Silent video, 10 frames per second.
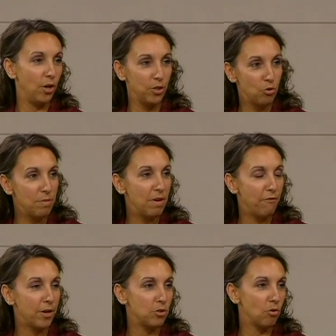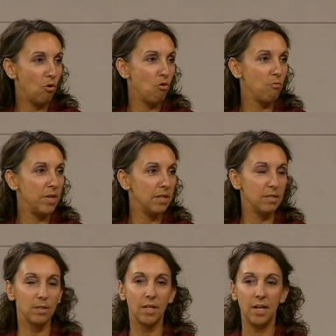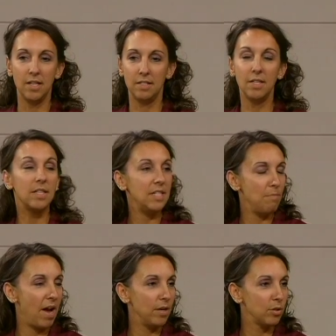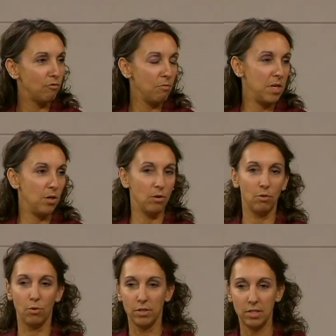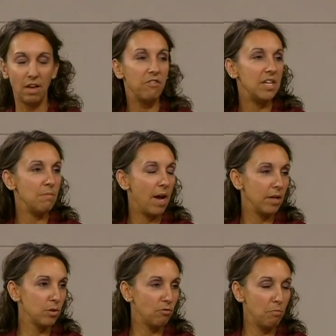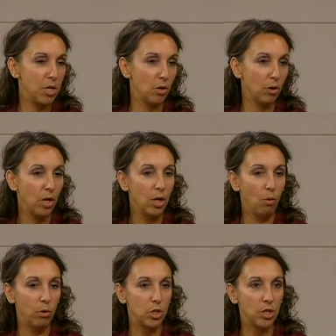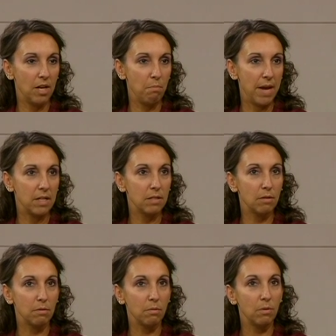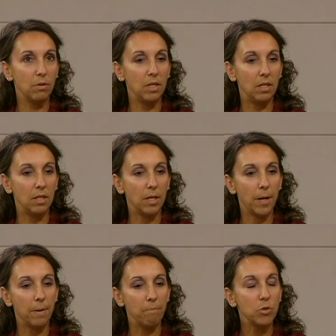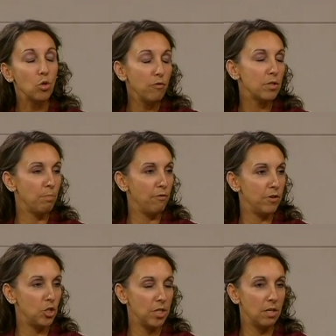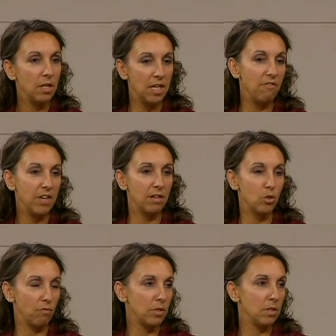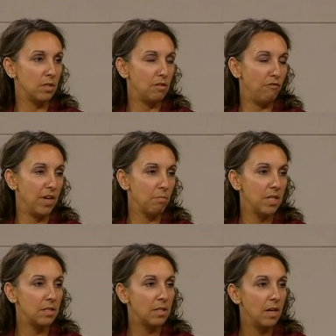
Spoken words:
treatment foster home is 60 miles from here or 70 miles from here, which then makes the service provision, giving services to families,